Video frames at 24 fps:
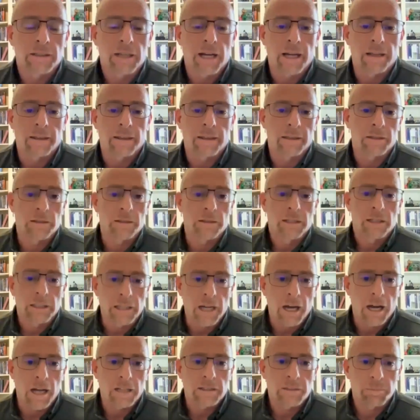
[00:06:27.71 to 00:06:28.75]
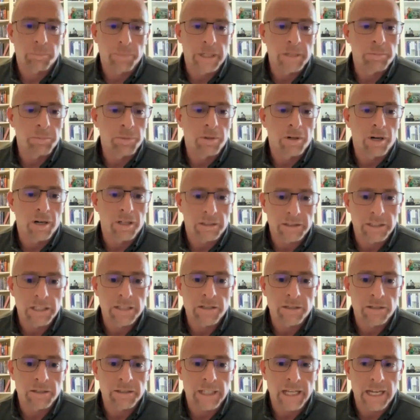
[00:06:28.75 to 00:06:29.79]
I think God's people are
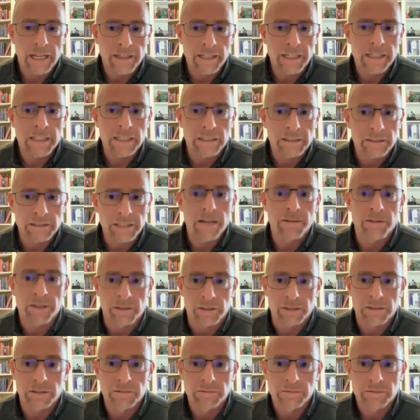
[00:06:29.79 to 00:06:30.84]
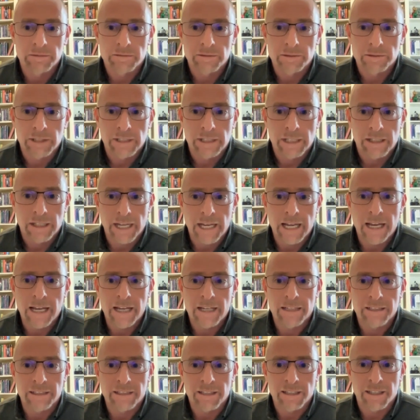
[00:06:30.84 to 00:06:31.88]
sinners and they need saviors
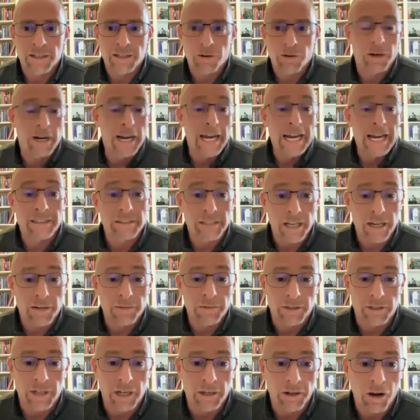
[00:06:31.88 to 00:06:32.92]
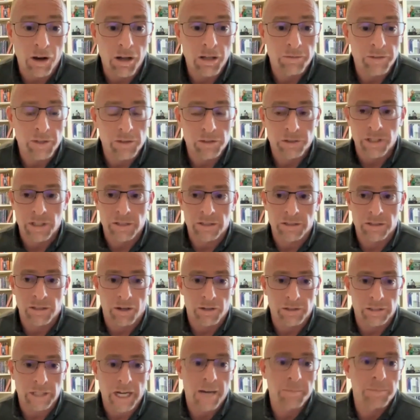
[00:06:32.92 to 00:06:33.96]
and mm-hmm. uh, or a savior and all of those judges
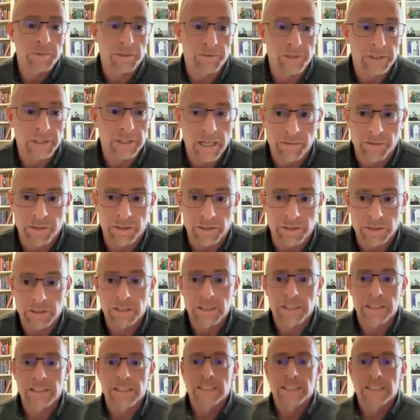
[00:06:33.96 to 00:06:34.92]
are types of saviors.